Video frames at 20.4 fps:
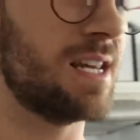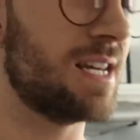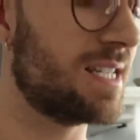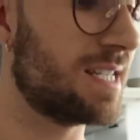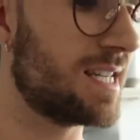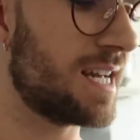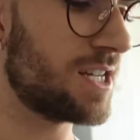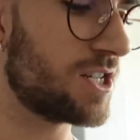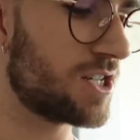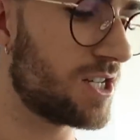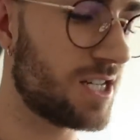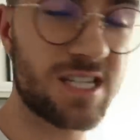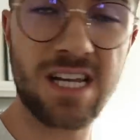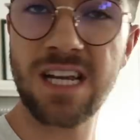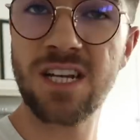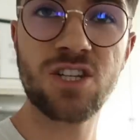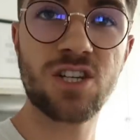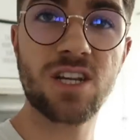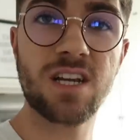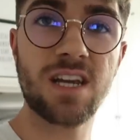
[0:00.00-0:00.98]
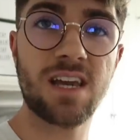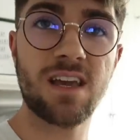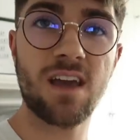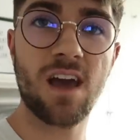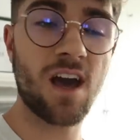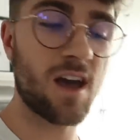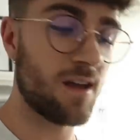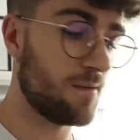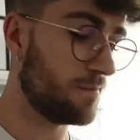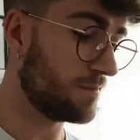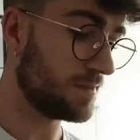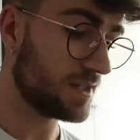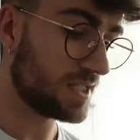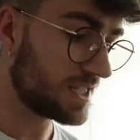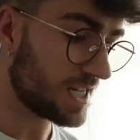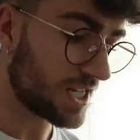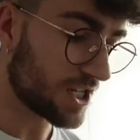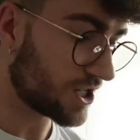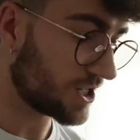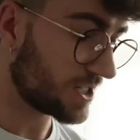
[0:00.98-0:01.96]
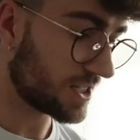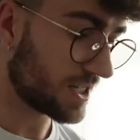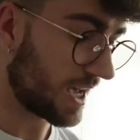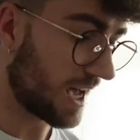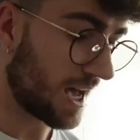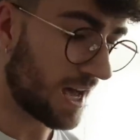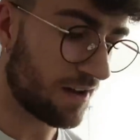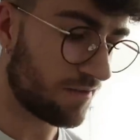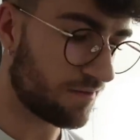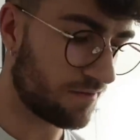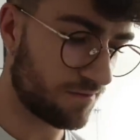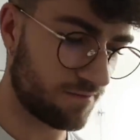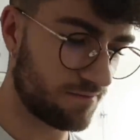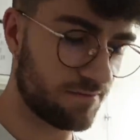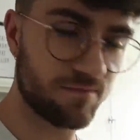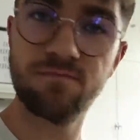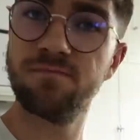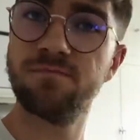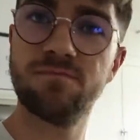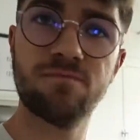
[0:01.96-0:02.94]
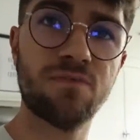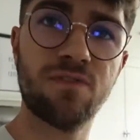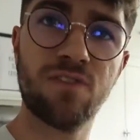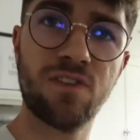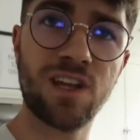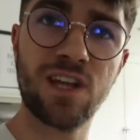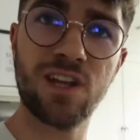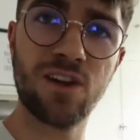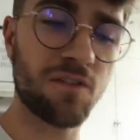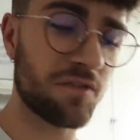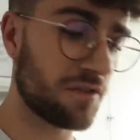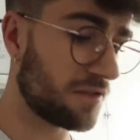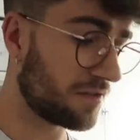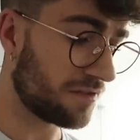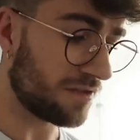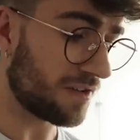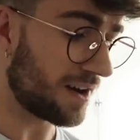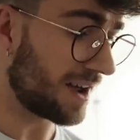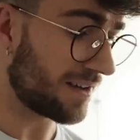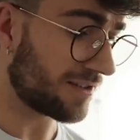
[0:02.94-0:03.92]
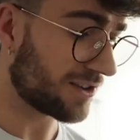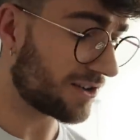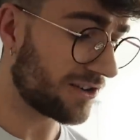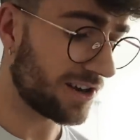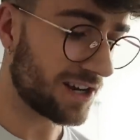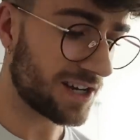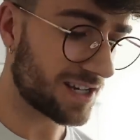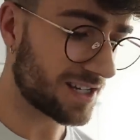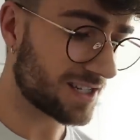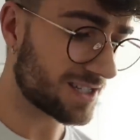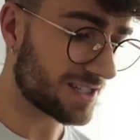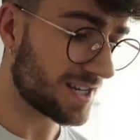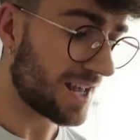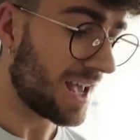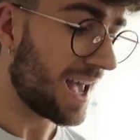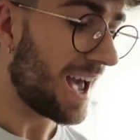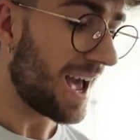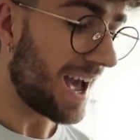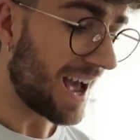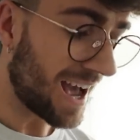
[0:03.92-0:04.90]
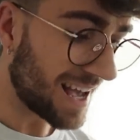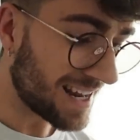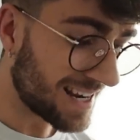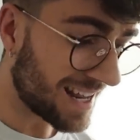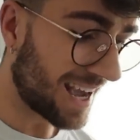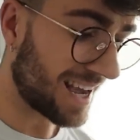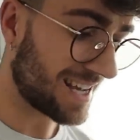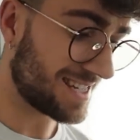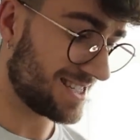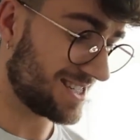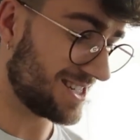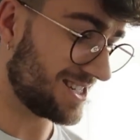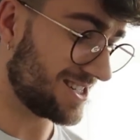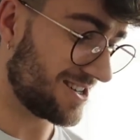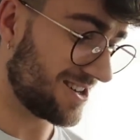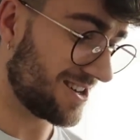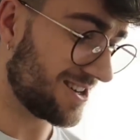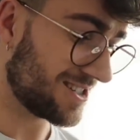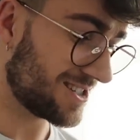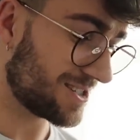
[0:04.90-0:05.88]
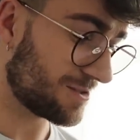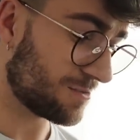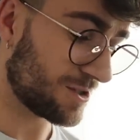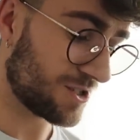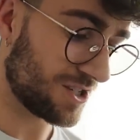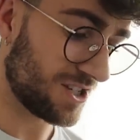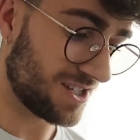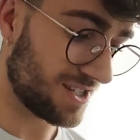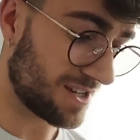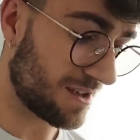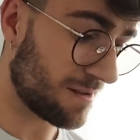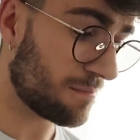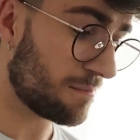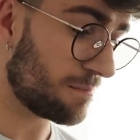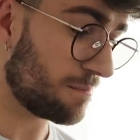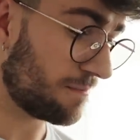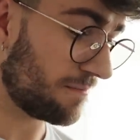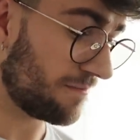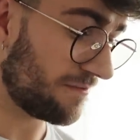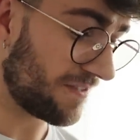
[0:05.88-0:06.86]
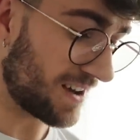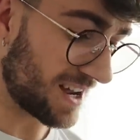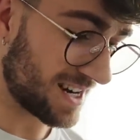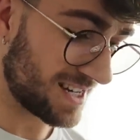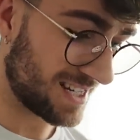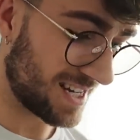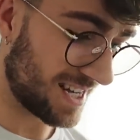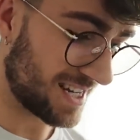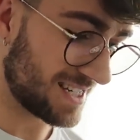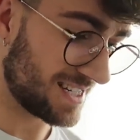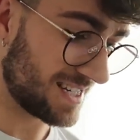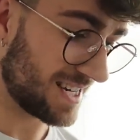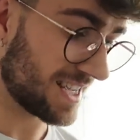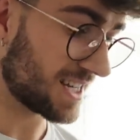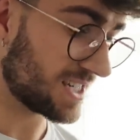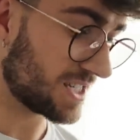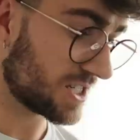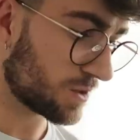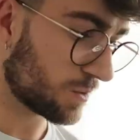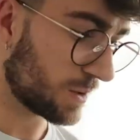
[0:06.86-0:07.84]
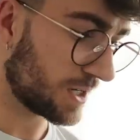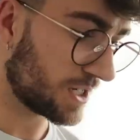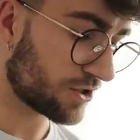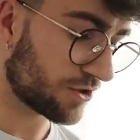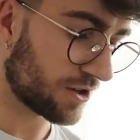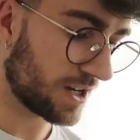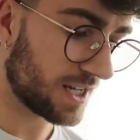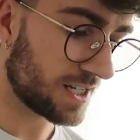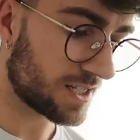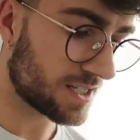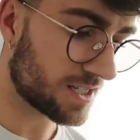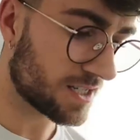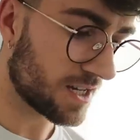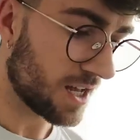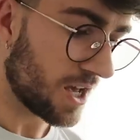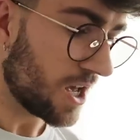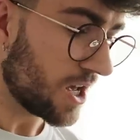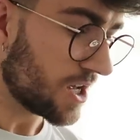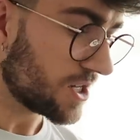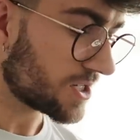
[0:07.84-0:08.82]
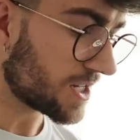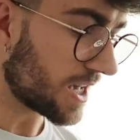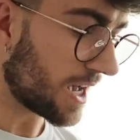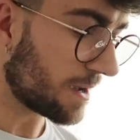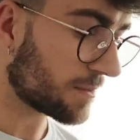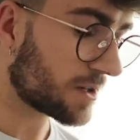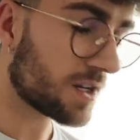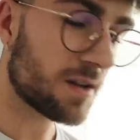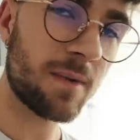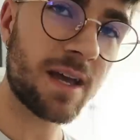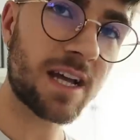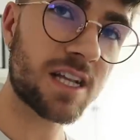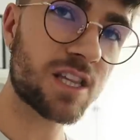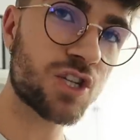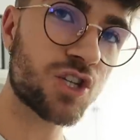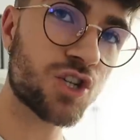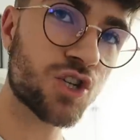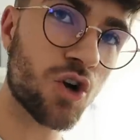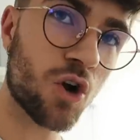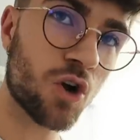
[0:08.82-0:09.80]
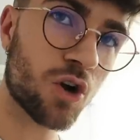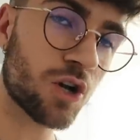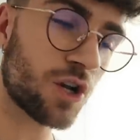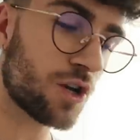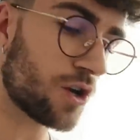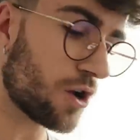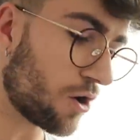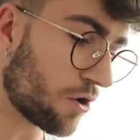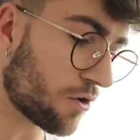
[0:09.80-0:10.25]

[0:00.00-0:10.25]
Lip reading: and essentially dishes that have, funny enough, 5 ingredients. And it has desserts, which is fantastic, and sweet treats. So I'm going to make the chocolate